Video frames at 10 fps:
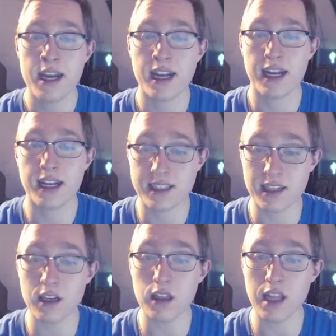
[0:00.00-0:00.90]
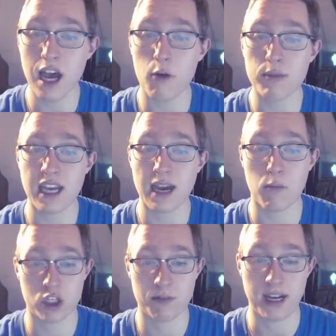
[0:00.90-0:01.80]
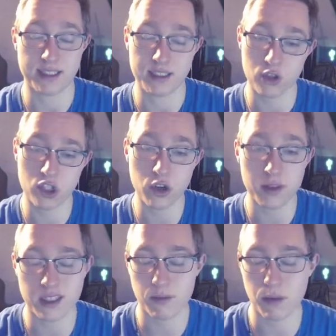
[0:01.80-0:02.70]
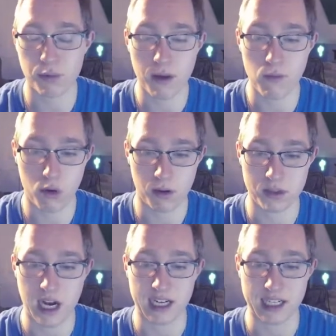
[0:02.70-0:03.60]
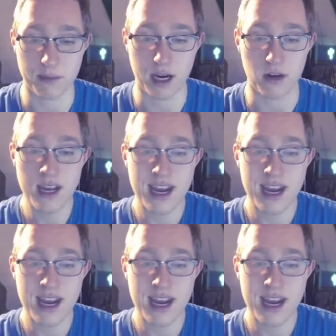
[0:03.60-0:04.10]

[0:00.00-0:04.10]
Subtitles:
It's going to allow him to get more space. And I'll show you in the instant replay more what I'm talking about.